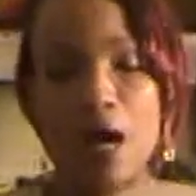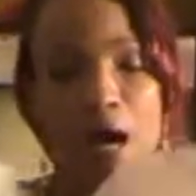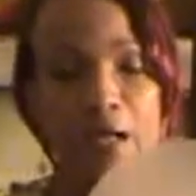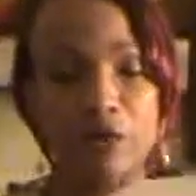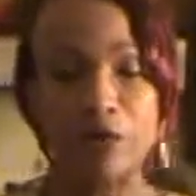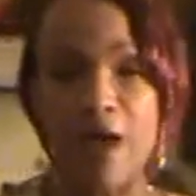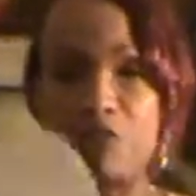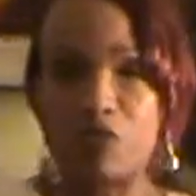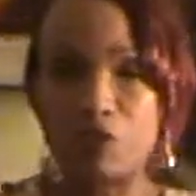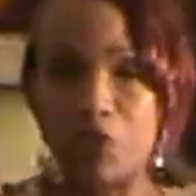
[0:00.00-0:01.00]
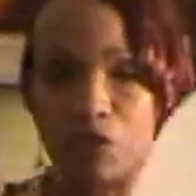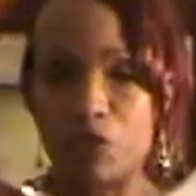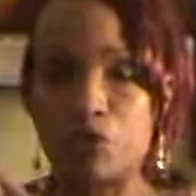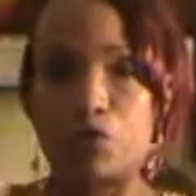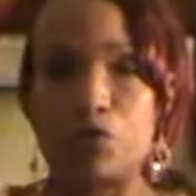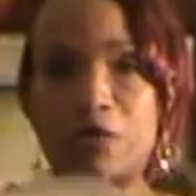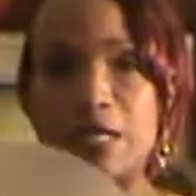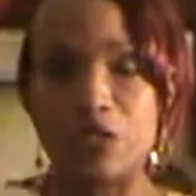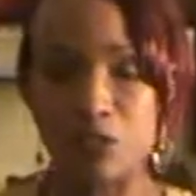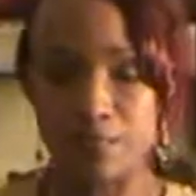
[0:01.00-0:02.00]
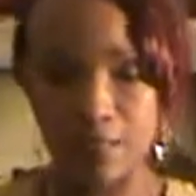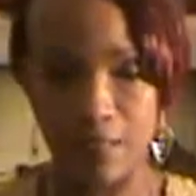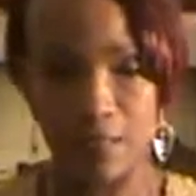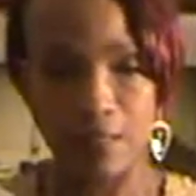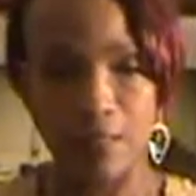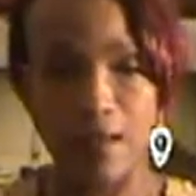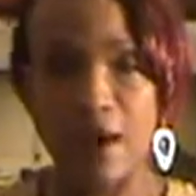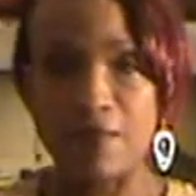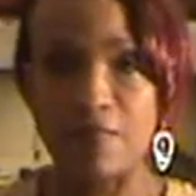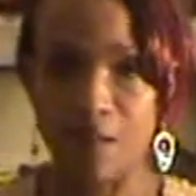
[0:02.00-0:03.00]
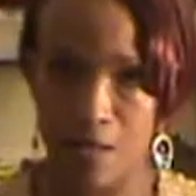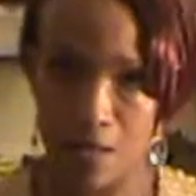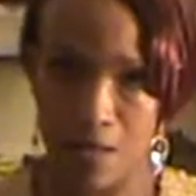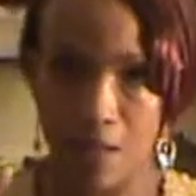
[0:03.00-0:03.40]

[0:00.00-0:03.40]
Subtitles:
I took out 3 just so you can see how thin